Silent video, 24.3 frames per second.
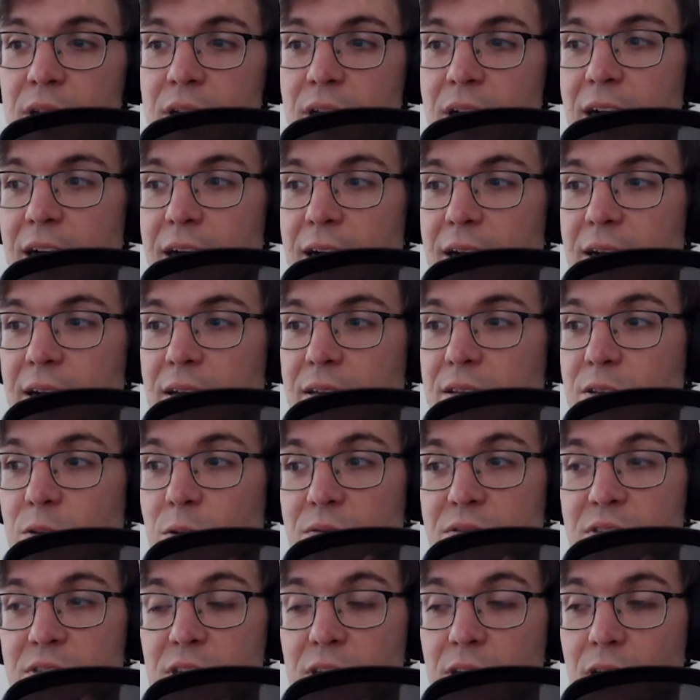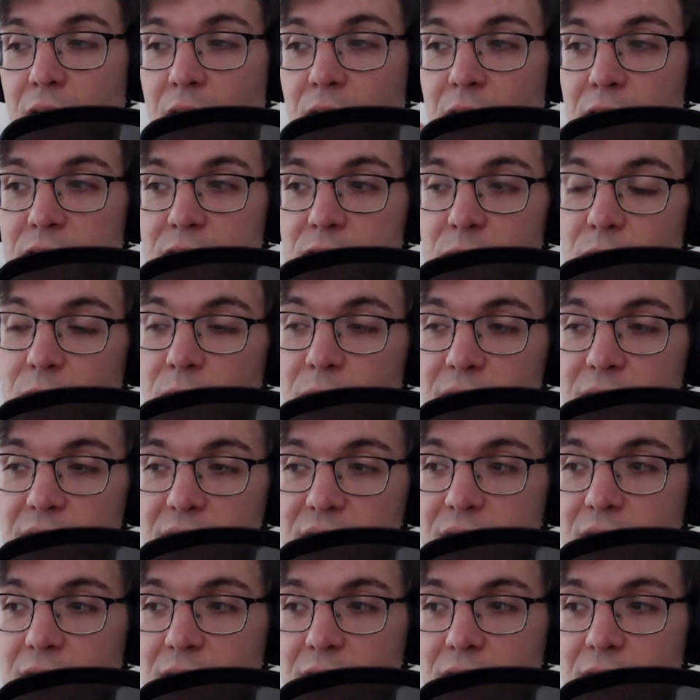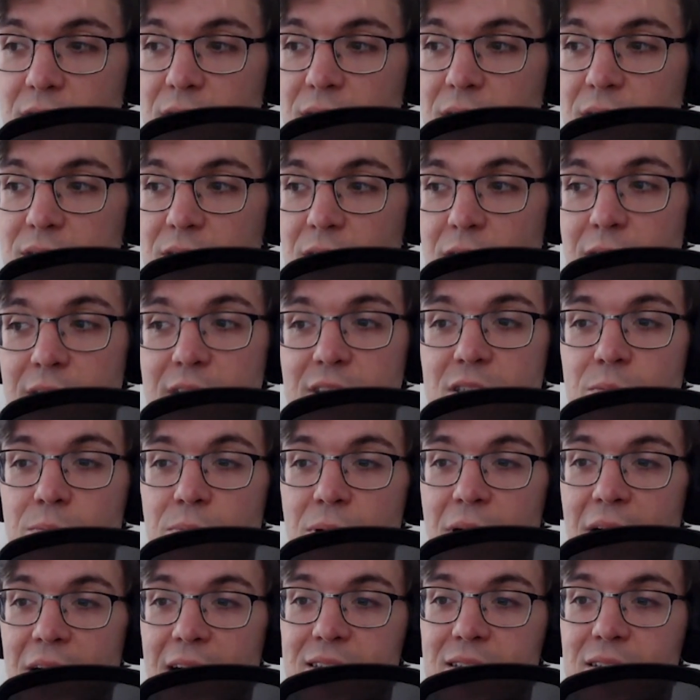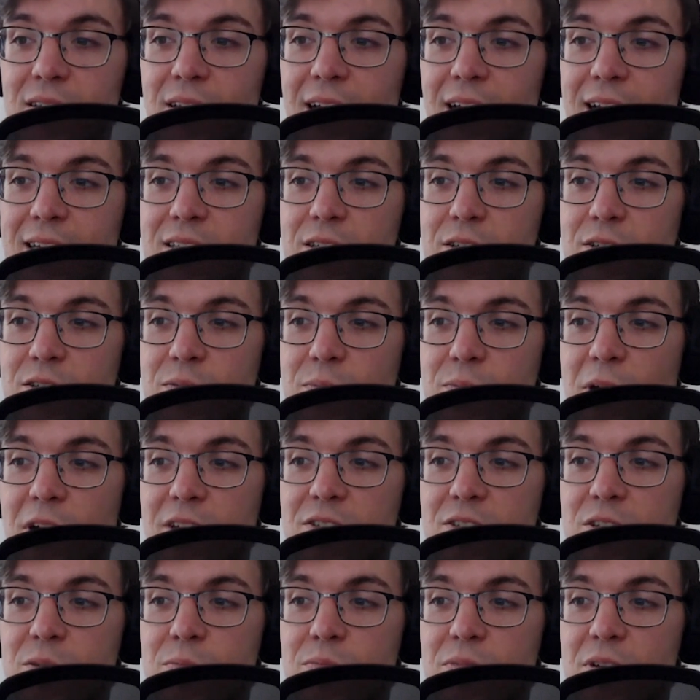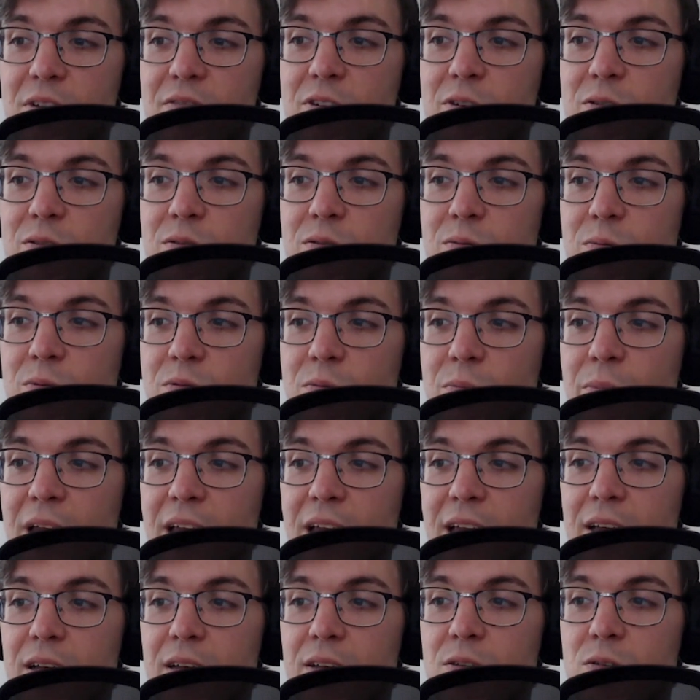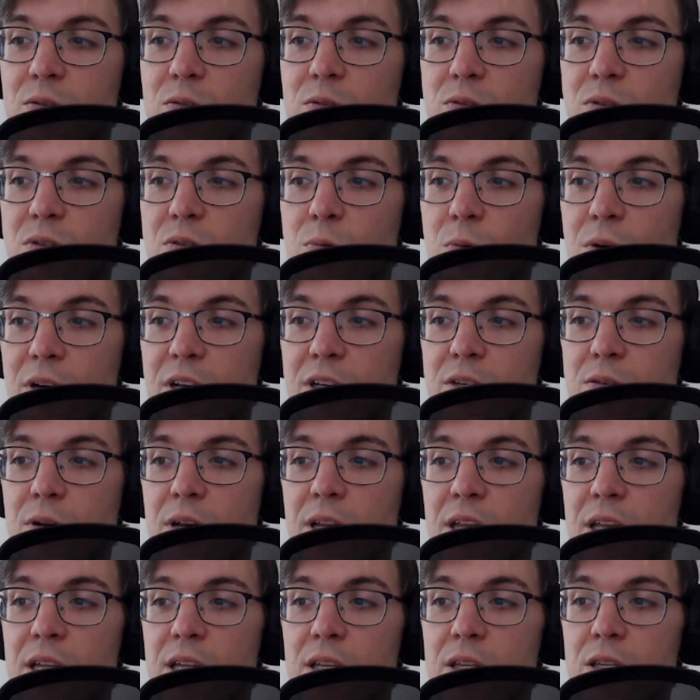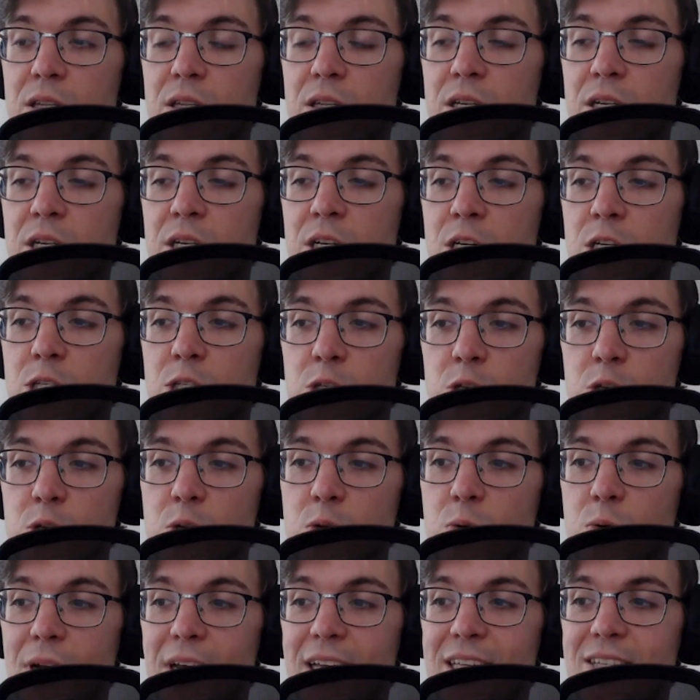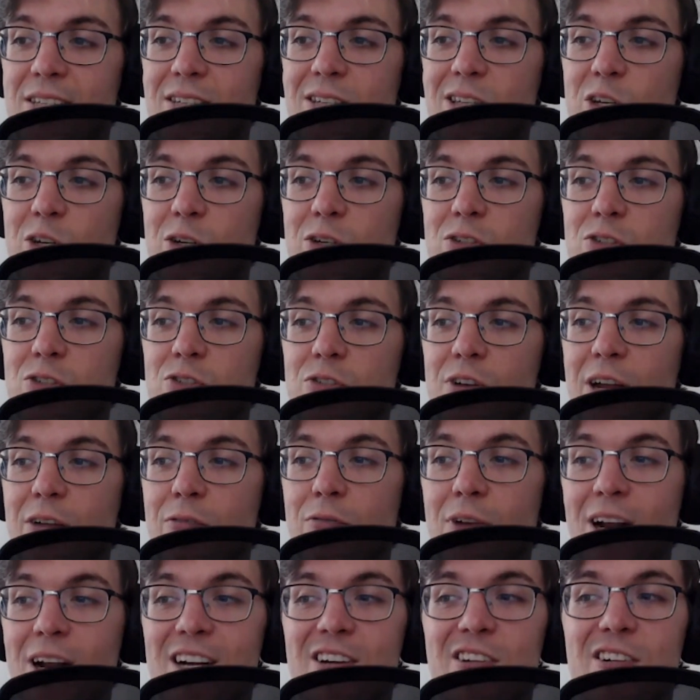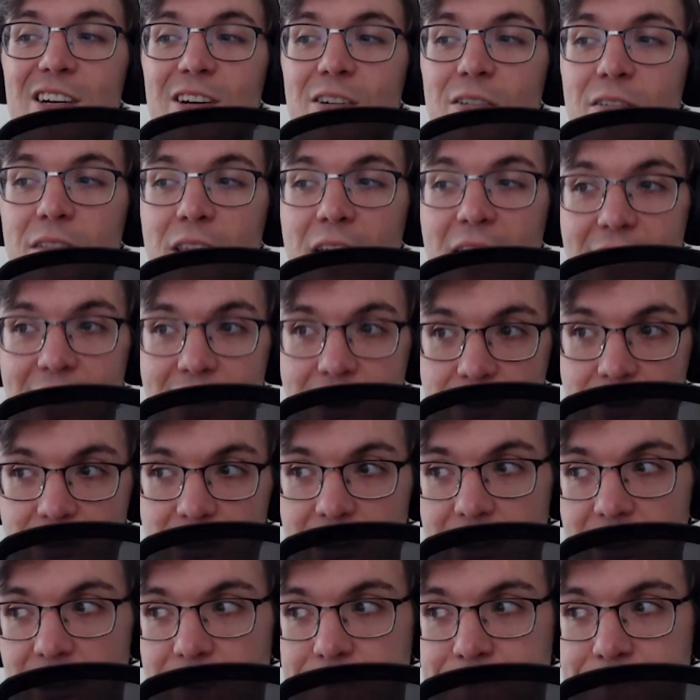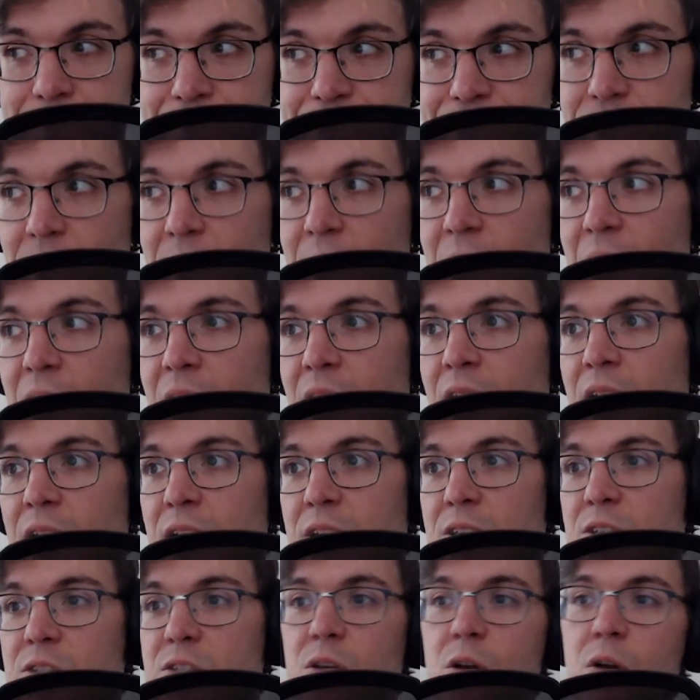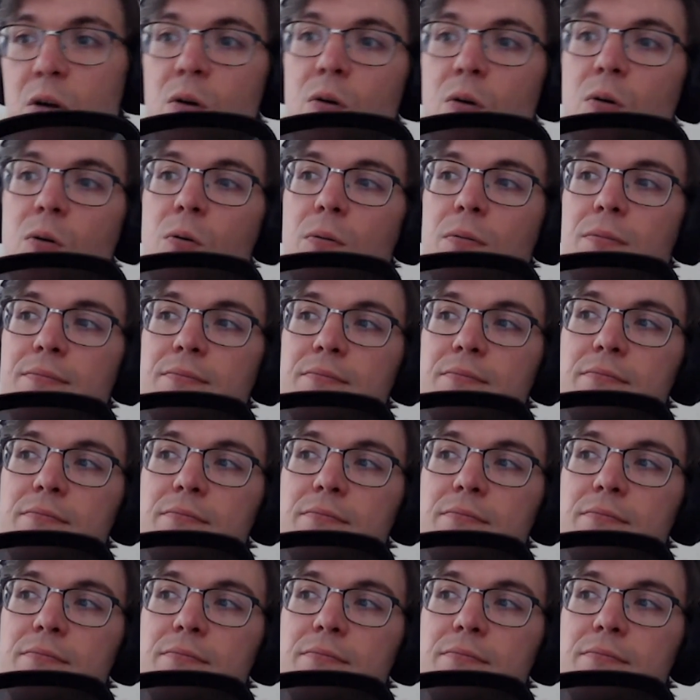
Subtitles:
The UFC also, according to this article, has already surpassed last year's sponsorship revenues, which will make 2022 its third straight record year in that area. So